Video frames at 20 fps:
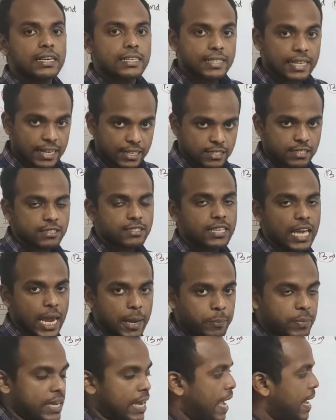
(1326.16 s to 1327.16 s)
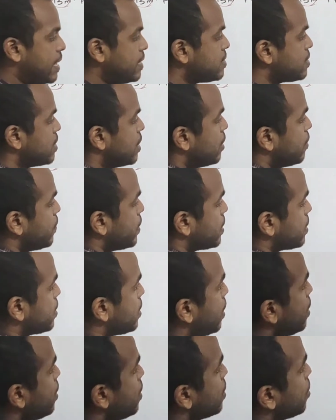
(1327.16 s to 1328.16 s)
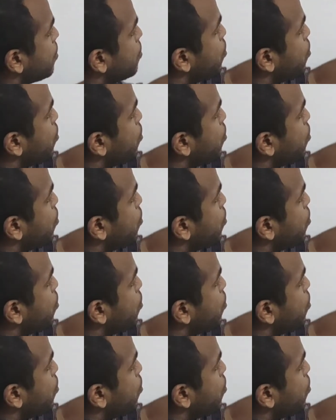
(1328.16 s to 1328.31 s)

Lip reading: That's the same case with the